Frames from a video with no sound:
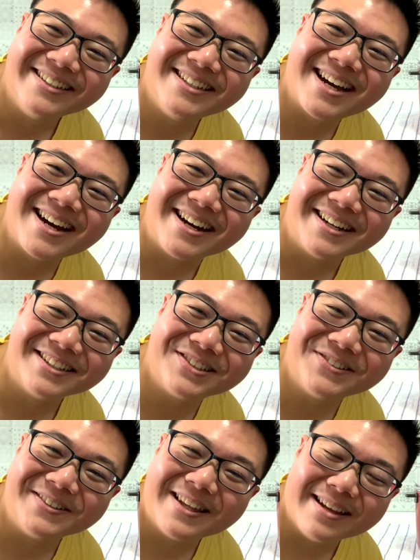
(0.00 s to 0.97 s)
Yeah,
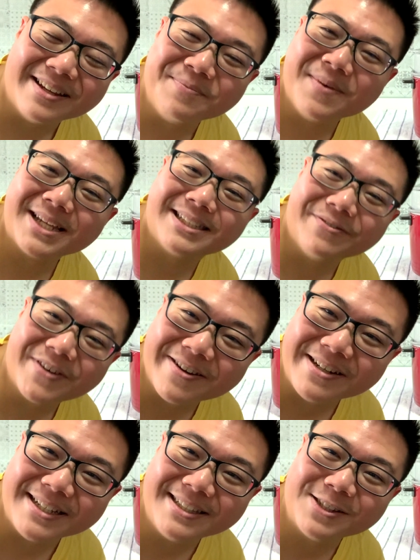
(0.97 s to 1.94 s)
so it makes it
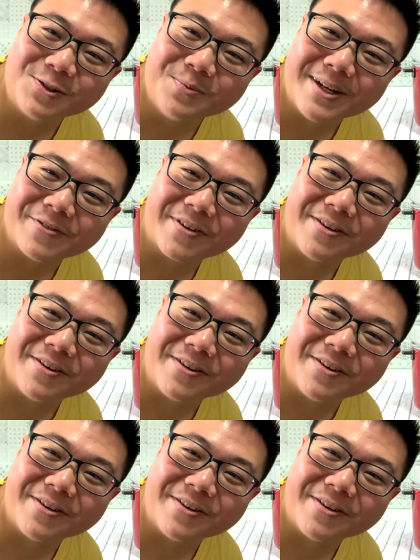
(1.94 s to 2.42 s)
very easy to make